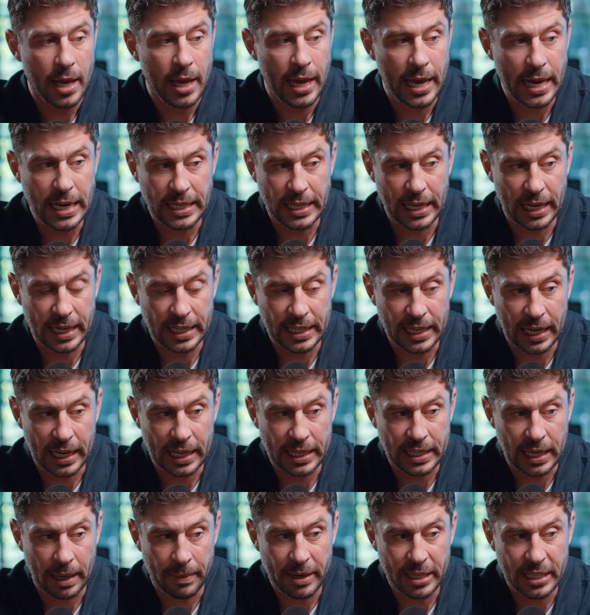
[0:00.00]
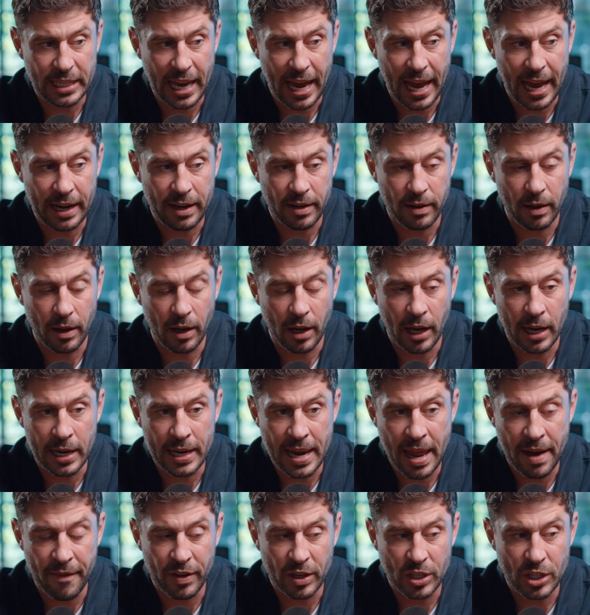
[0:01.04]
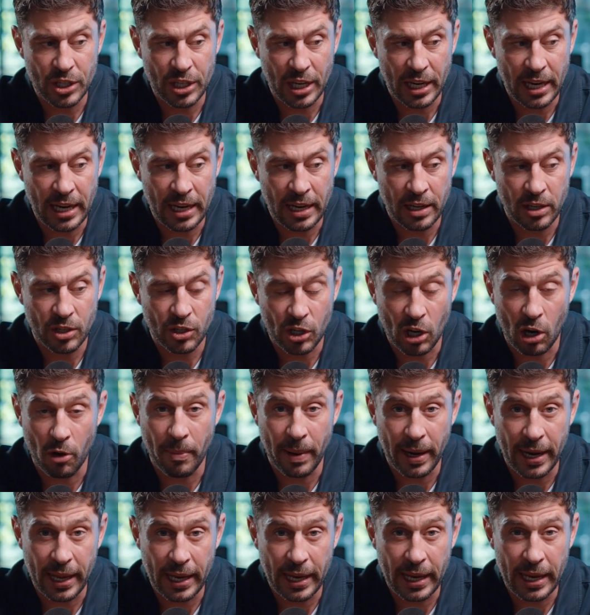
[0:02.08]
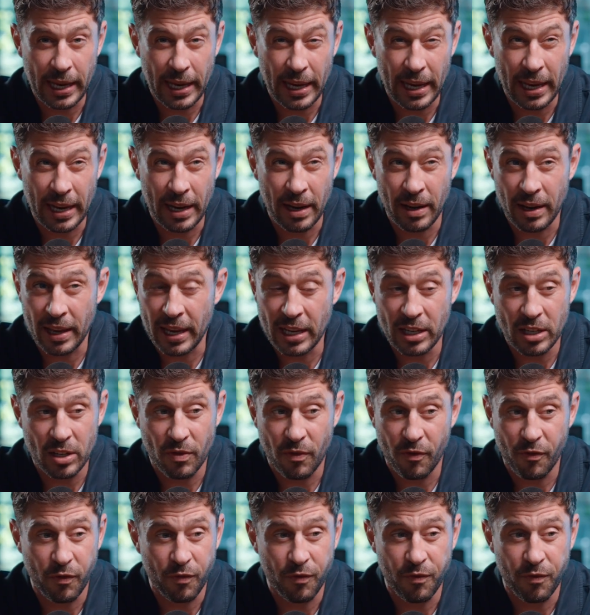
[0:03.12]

He said exactly the same. His dad had never seen so many in his